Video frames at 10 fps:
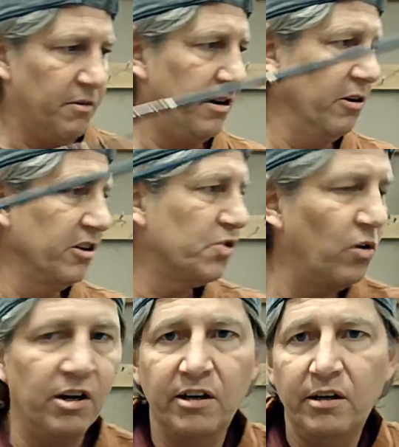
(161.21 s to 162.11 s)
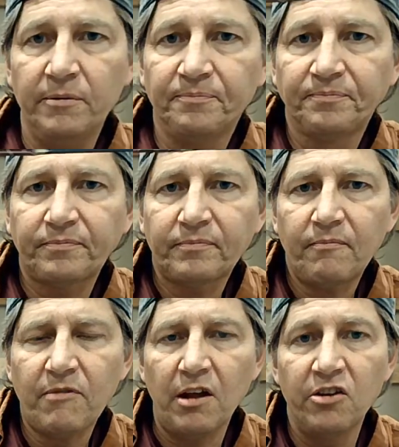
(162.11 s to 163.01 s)
Here's one.
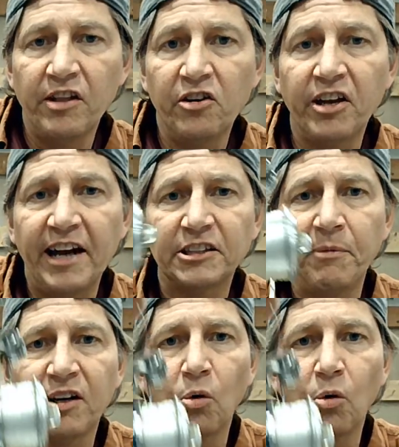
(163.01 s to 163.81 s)
You can actually make a